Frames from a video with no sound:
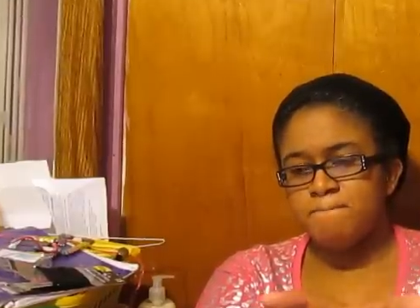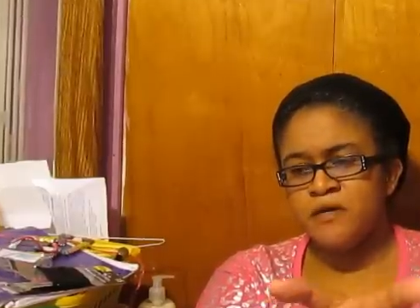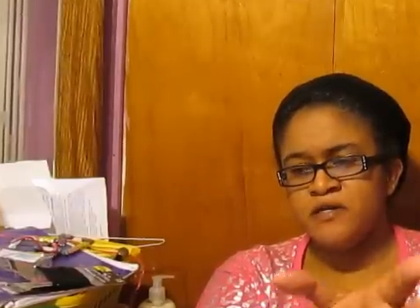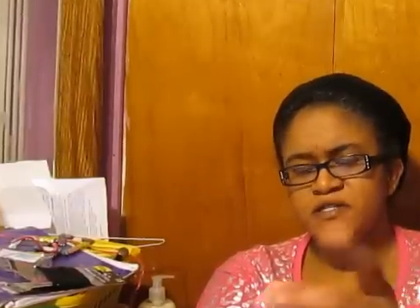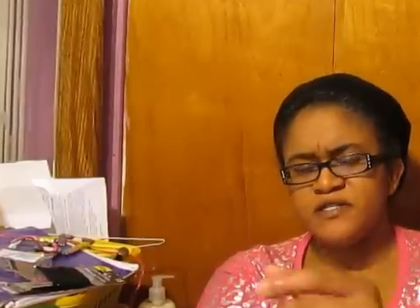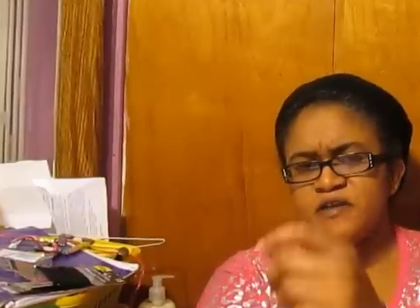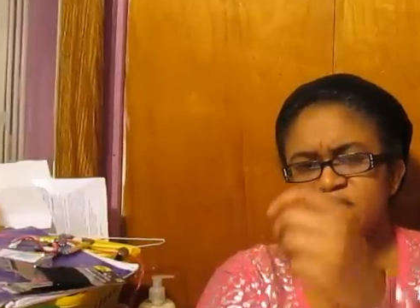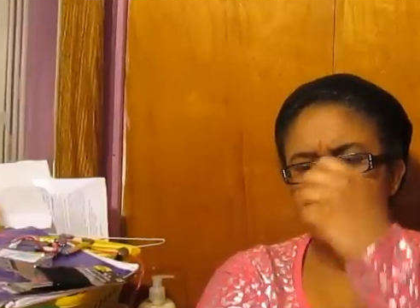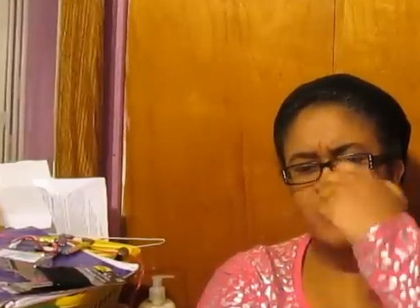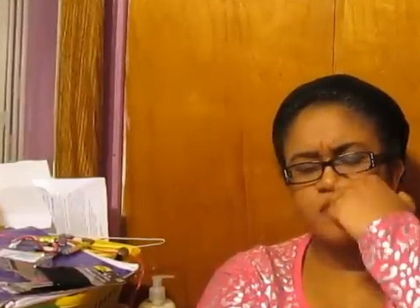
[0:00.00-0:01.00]
But at the
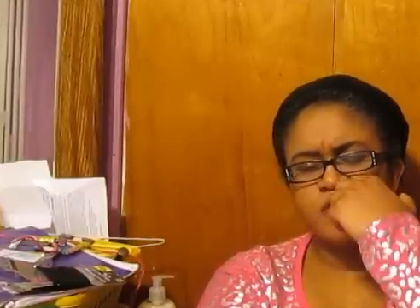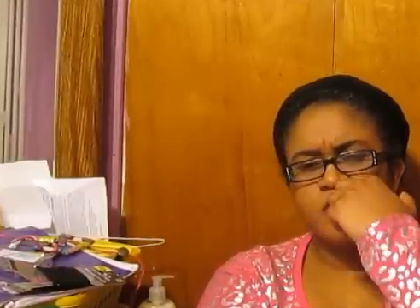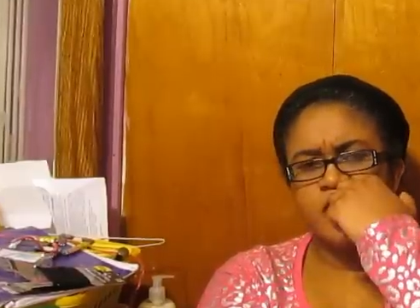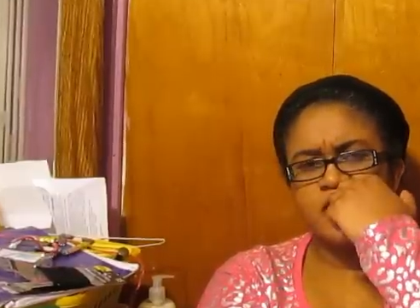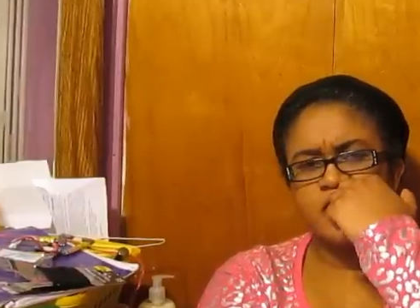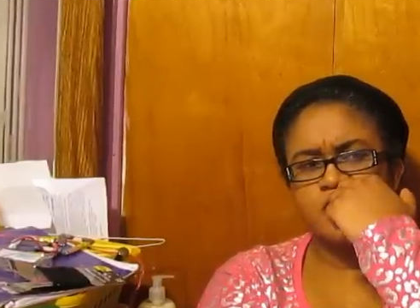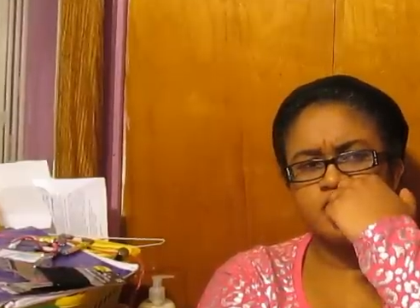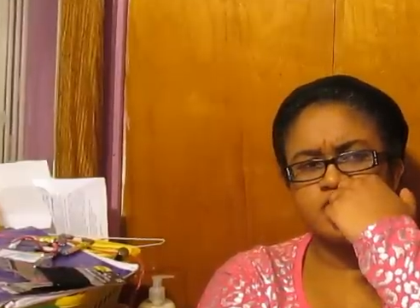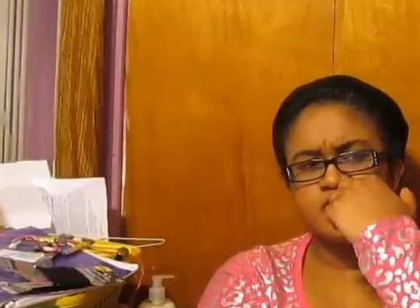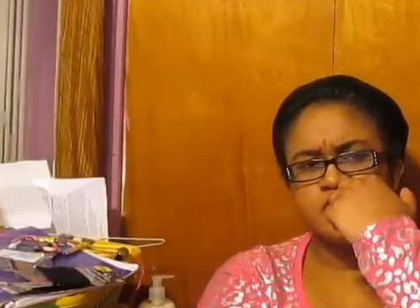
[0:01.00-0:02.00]
same time, nobody
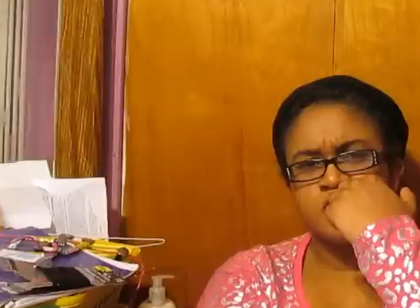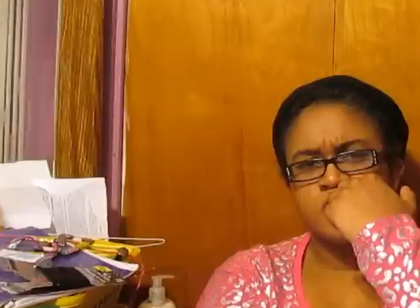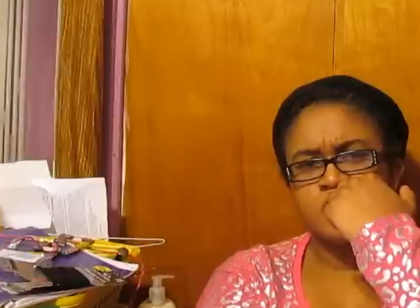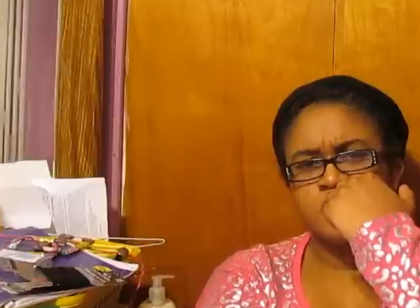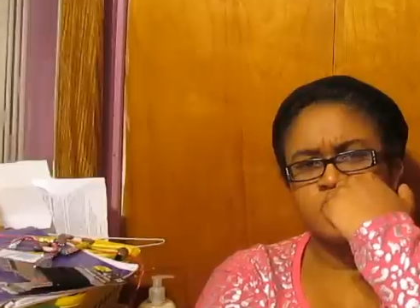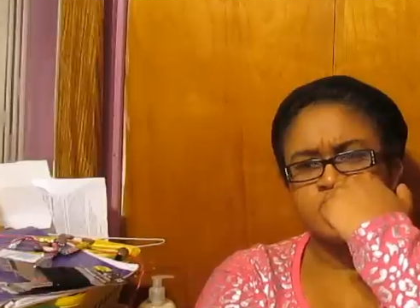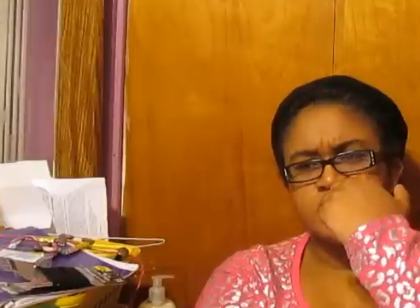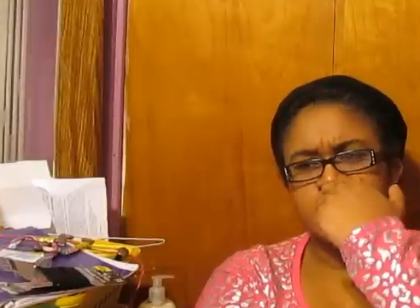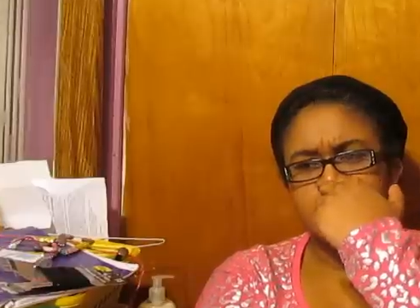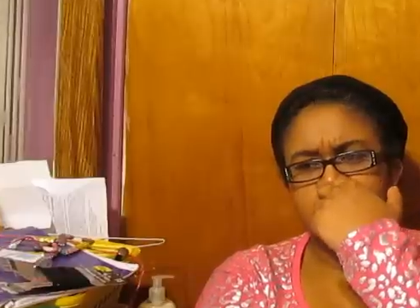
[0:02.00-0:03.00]
else
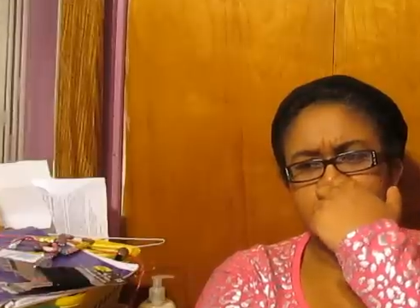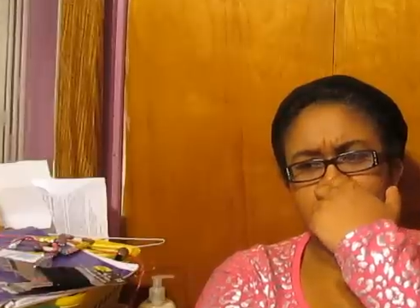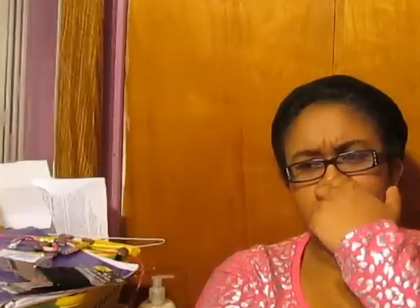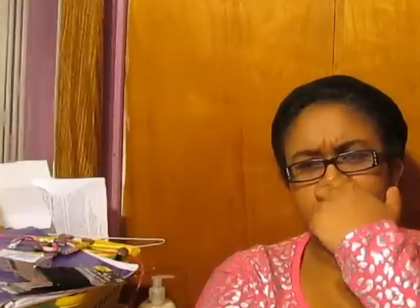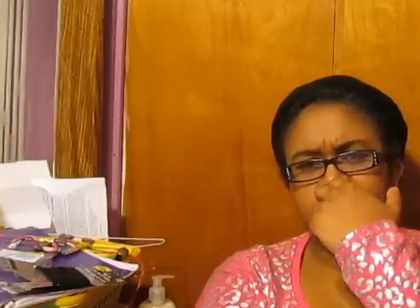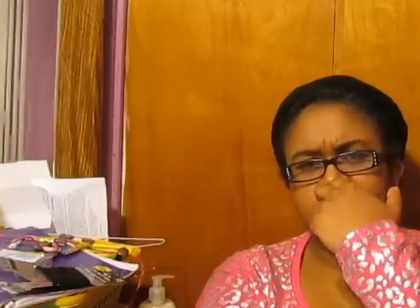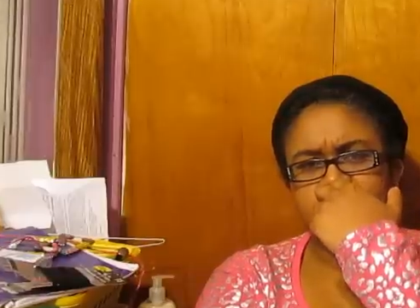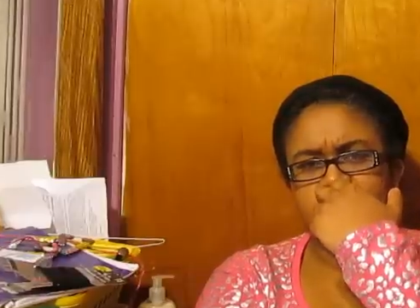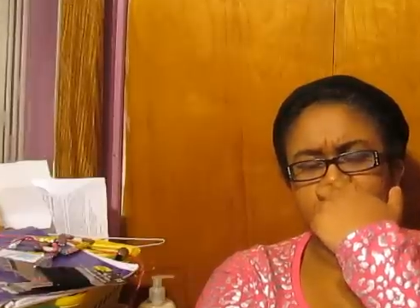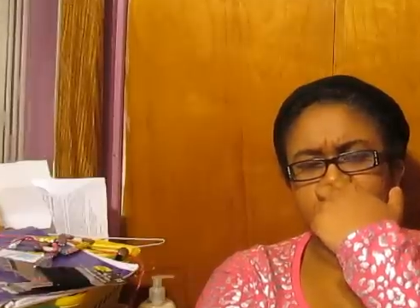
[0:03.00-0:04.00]
stayed. Everybody else,
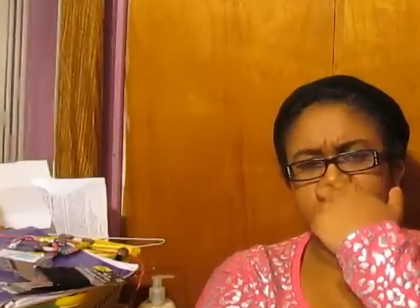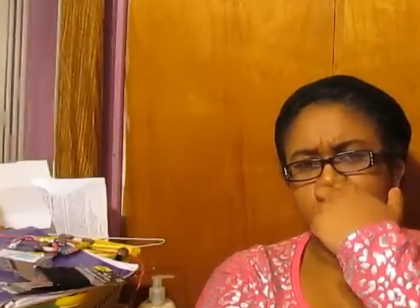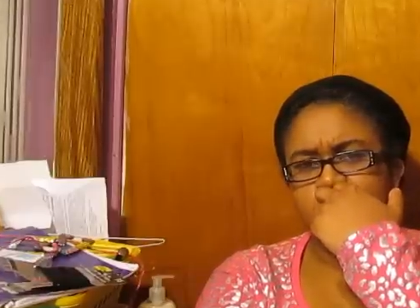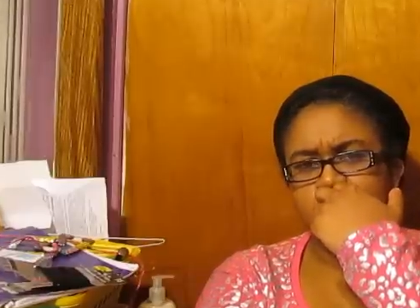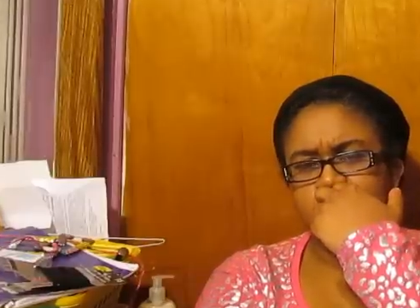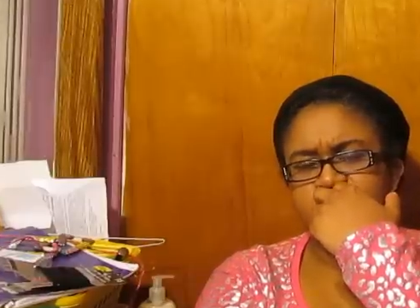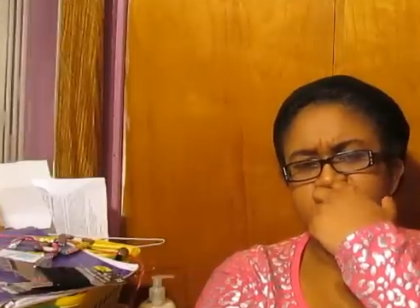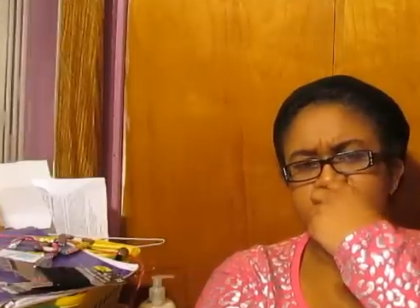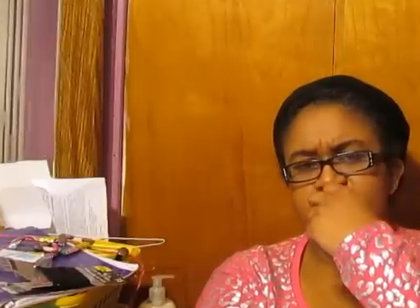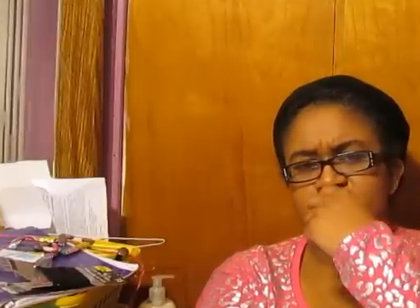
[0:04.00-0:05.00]
like, once they were gone, they
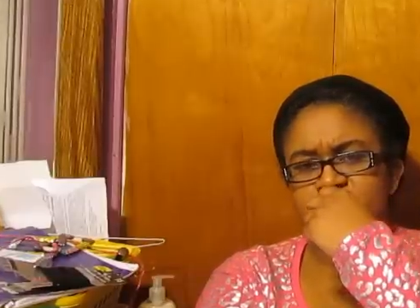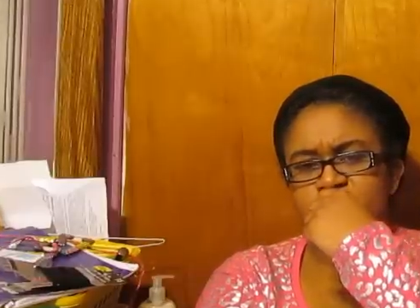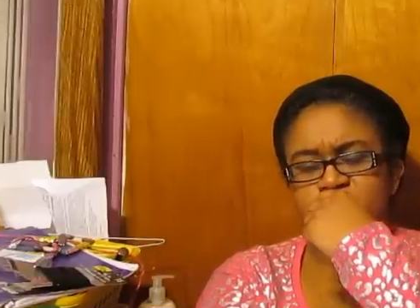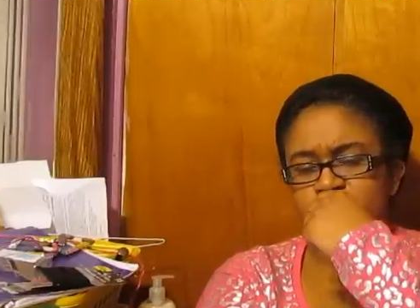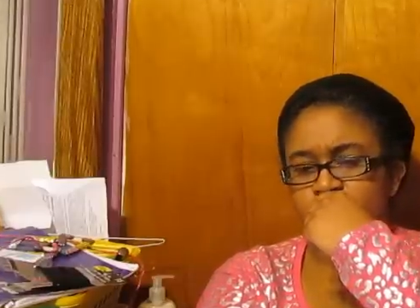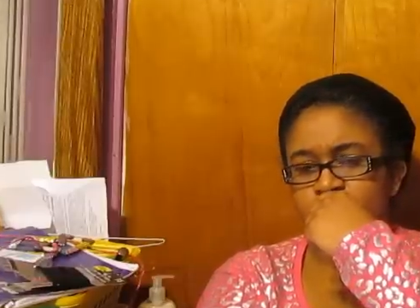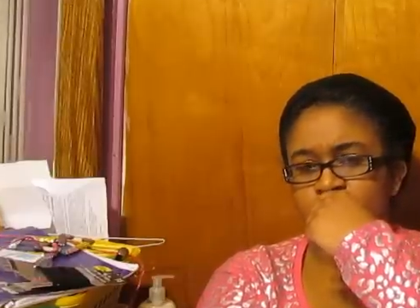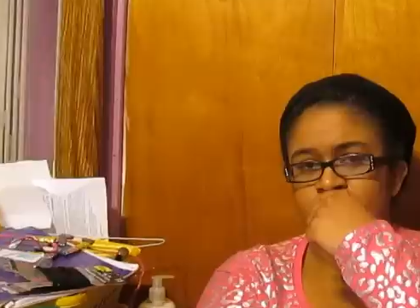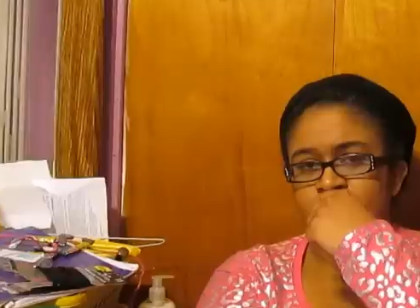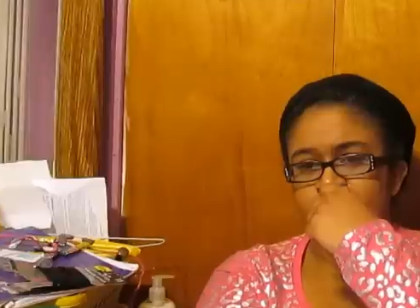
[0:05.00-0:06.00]
just kind of, like,
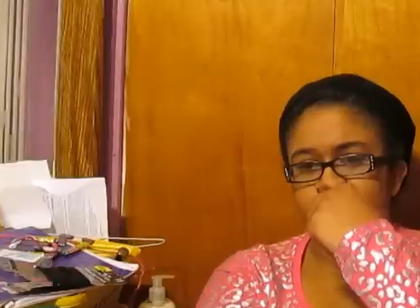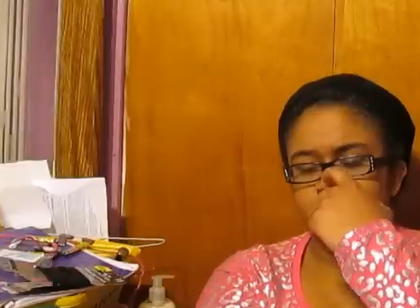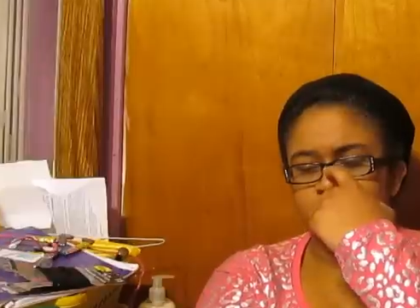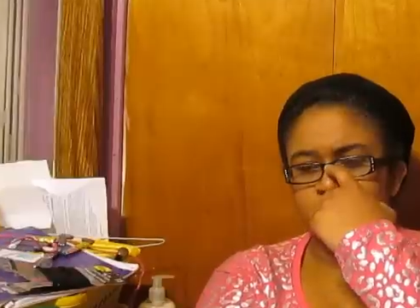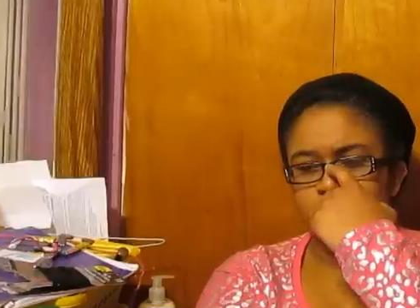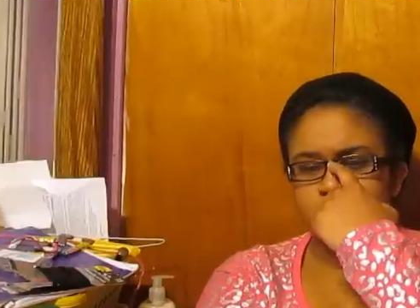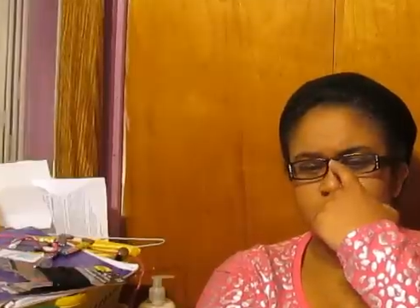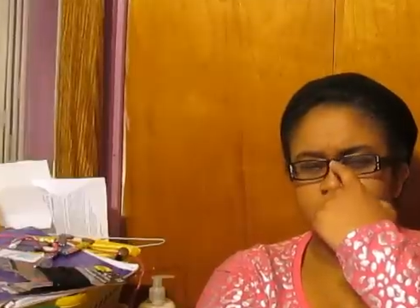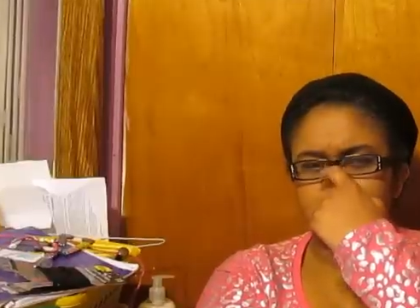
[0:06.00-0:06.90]
and went.